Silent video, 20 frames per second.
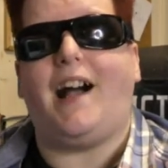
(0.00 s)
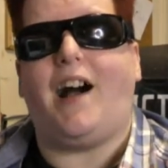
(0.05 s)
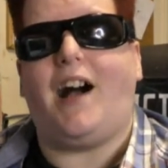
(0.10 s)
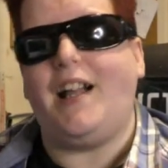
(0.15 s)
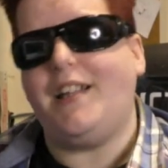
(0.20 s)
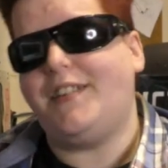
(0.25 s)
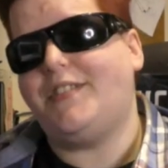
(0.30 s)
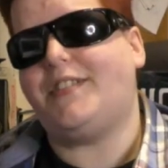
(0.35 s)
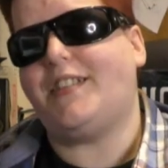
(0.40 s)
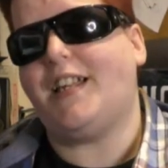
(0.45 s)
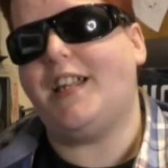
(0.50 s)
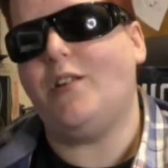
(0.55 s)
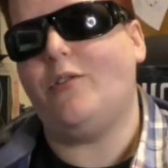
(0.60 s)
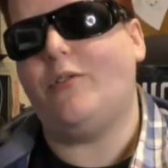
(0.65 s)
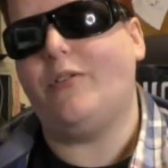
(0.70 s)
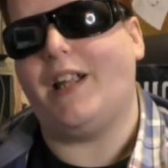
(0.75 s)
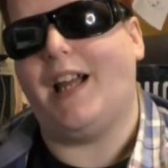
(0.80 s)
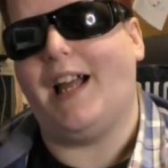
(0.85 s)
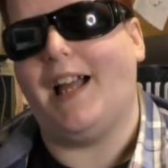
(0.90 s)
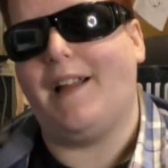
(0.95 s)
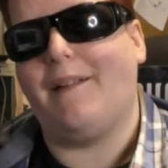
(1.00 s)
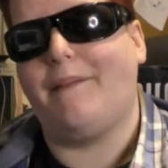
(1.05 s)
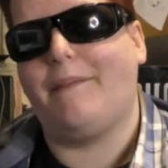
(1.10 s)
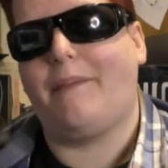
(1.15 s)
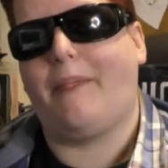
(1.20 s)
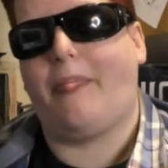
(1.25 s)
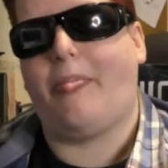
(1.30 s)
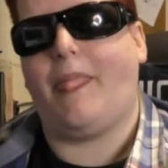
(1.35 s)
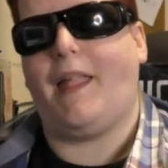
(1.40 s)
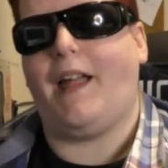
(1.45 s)
I say all that,
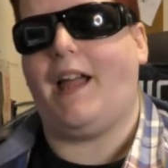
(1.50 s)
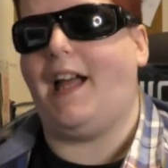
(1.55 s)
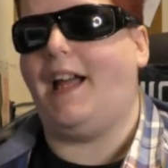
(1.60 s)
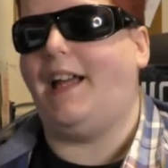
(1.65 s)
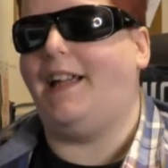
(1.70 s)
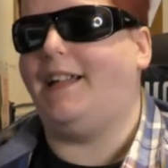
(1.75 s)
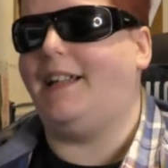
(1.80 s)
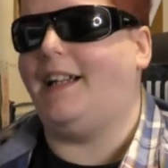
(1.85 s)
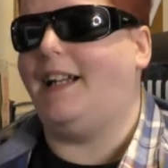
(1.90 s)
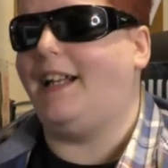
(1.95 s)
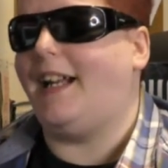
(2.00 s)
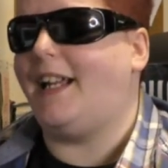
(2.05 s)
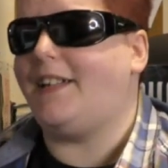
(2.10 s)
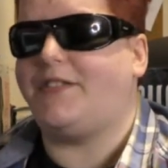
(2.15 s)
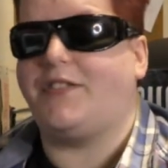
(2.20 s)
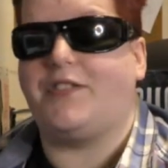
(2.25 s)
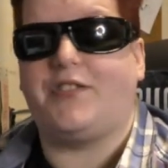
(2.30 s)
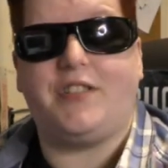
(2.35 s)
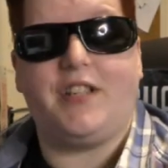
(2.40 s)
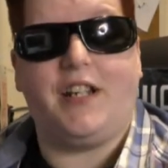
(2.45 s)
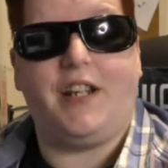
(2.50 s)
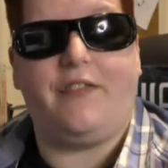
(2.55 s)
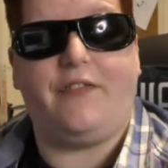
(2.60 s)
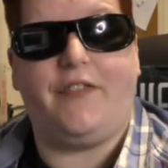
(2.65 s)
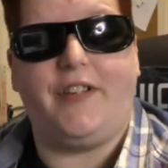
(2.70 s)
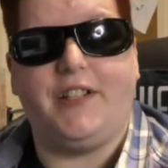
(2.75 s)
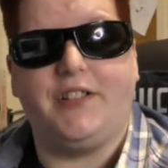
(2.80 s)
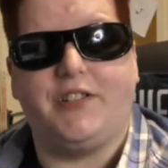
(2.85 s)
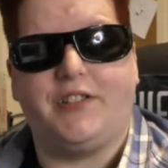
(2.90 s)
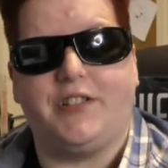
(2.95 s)
and that's a silly
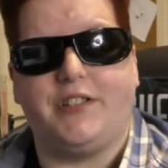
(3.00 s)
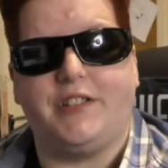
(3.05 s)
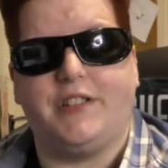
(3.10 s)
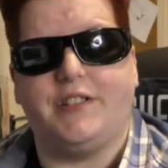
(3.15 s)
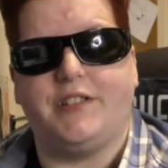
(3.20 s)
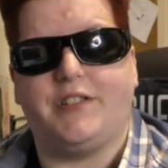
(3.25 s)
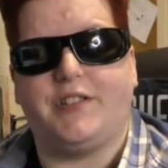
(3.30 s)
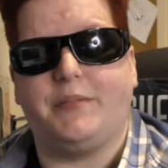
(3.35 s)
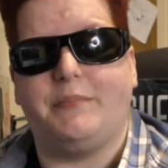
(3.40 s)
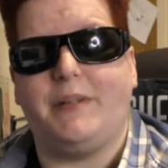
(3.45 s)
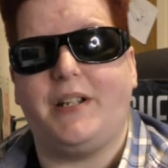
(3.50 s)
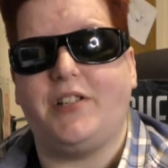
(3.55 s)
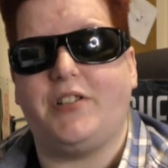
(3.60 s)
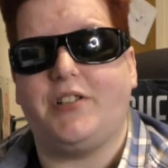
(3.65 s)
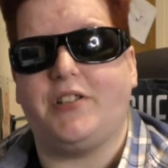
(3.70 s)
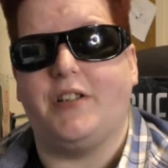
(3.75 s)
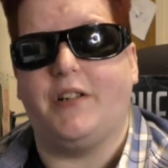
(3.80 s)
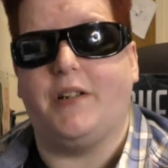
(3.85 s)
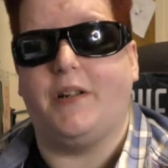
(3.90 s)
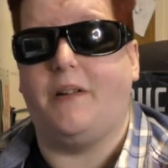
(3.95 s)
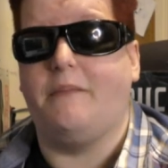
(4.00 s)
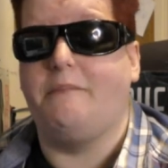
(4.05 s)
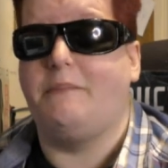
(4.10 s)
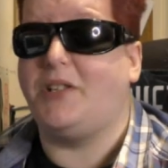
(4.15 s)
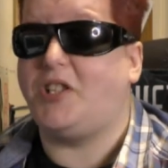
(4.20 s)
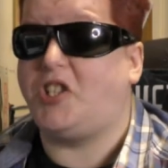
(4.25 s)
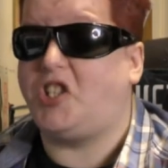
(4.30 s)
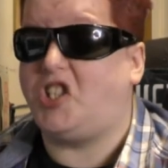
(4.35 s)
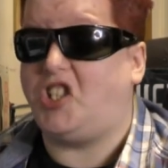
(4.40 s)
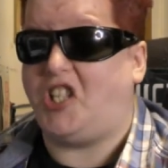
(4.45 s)
thing to mention,
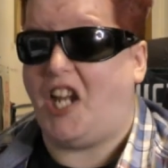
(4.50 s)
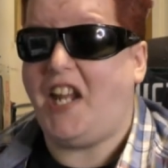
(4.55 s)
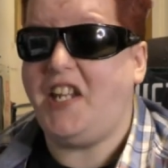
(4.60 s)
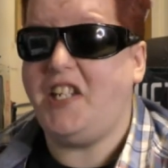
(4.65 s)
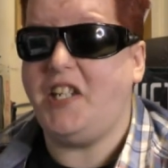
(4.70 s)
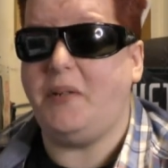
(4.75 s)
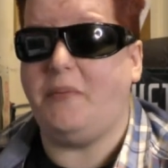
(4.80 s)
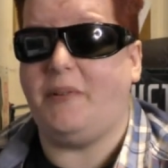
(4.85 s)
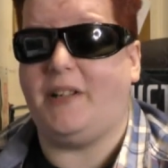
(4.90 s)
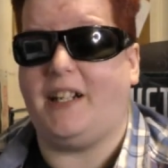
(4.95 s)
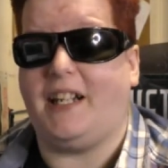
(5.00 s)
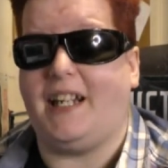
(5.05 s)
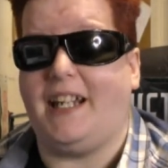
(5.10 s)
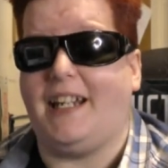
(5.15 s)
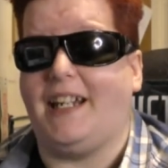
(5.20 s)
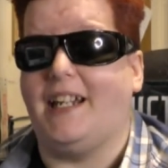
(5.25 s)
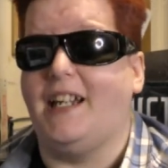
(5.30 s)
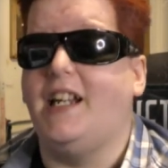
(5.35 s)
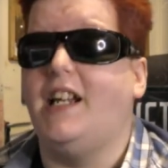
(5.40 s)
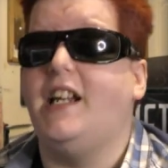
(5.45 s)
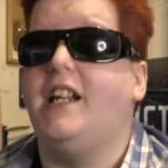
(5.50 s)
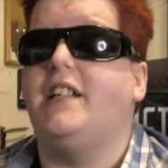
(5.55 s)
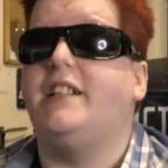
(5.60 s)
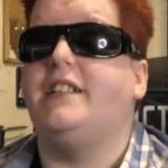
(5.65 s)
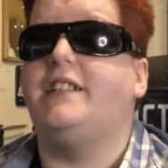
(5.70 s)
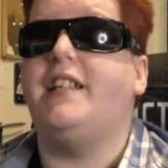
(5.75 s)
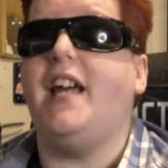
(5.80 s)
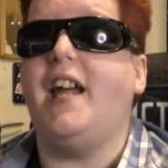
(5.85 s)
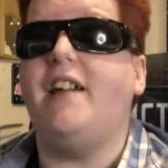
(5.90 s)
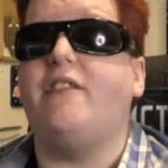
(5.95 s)
but genuinely,
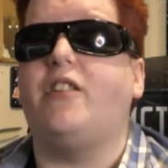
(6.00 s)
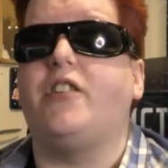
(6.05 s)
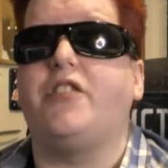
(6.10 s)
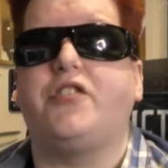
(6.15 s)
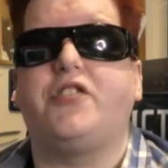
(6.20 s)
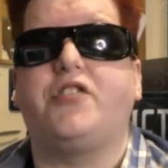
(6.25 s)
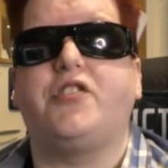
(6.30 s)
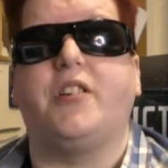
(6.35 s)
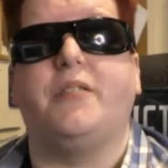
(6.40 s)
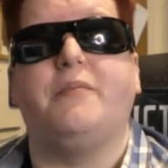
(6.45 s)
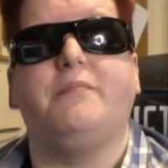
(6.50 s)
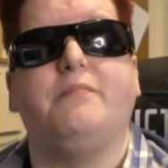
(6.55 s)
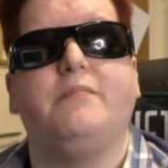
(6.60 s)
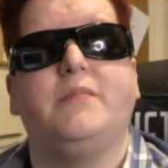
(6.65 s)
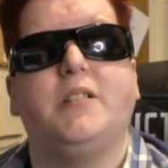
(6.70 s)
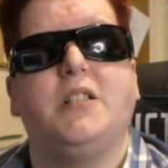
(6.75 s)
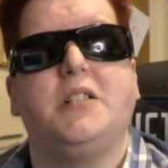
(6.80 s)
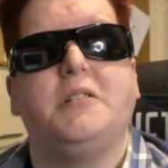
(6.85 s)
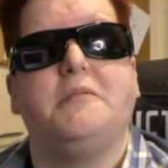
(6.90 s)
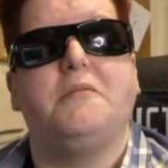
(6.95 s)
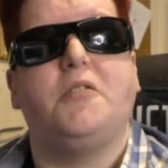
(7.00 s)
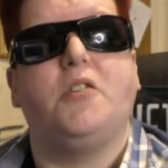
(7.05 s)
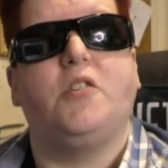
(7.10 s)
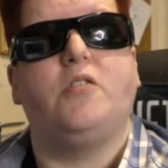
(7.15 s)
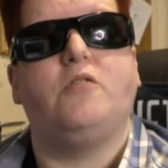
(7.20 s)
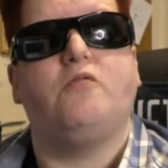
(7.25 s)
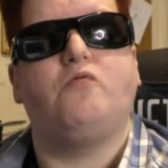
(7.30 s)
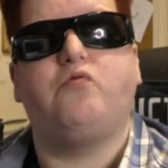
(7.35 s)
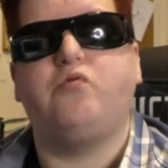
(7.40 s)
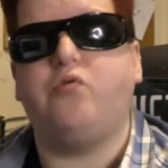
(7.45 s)
there are some
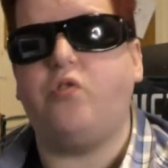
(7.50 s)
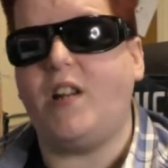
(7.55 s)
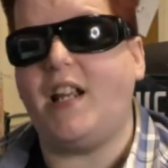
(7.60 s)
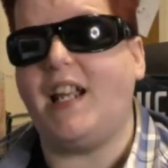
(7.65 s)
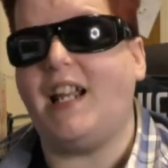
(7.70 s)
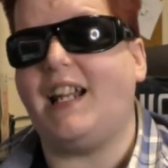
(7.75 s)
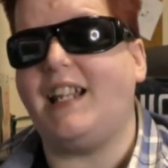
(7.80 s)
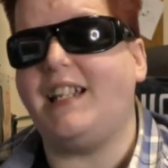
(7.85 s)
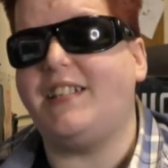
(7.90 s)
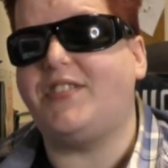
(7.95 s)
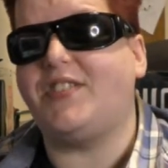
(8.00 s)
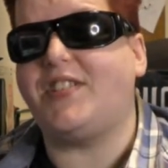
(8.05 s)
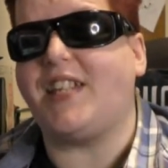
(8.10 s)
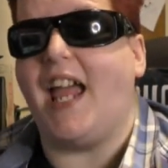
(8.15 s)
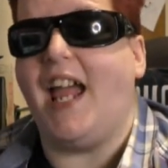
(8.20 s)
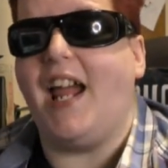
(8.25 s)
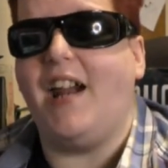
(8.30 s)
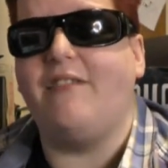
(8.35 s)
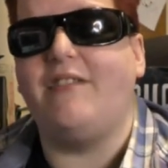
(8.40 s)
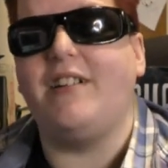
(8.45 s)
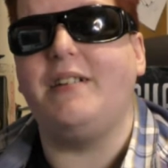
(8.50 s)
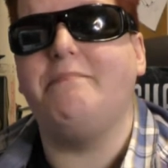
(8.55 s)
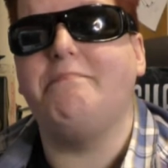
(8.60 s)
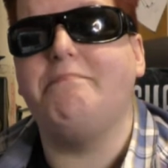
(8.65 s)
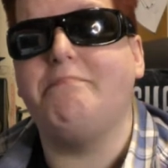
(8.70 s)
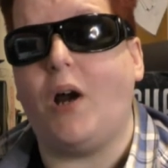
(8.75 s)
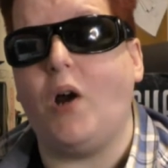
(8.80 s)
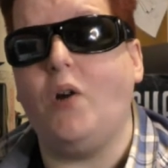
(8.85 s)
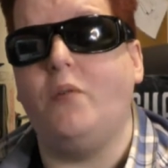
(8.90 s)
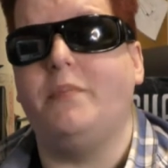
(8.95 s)
really scary
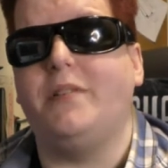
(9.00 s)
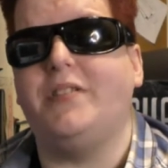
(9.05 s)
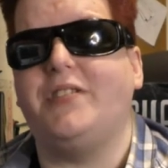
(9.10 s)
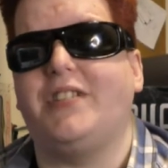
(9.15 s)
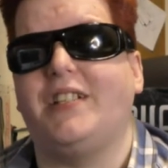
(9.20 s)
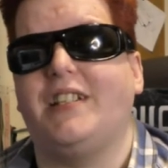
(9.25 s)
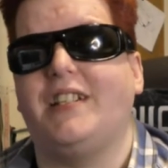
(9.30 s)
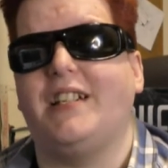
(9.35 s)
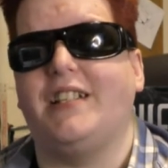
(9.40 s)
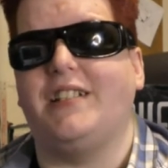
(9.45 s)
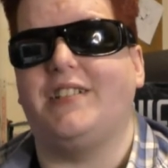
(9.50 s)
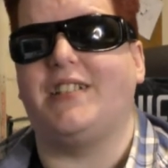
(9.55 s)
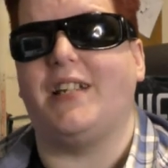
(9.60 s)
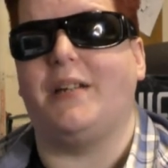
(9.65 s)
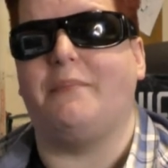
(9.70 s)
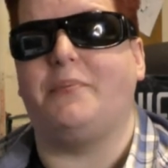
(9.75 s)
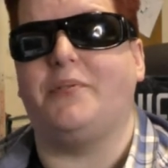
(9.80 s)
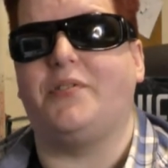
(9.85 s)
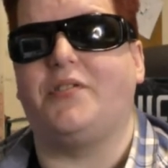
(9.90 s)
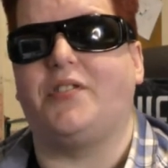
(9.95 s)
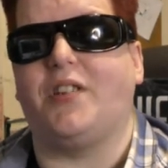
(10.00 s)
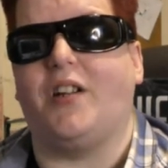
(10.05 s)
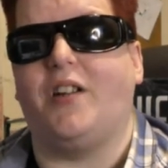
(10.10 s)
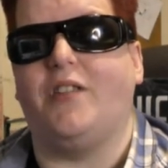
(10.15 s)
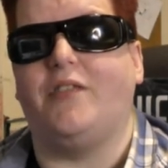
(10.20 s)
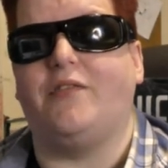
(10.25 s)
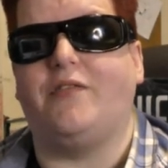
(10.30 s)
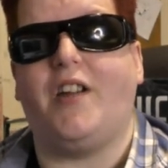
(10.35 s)
moments in this episode.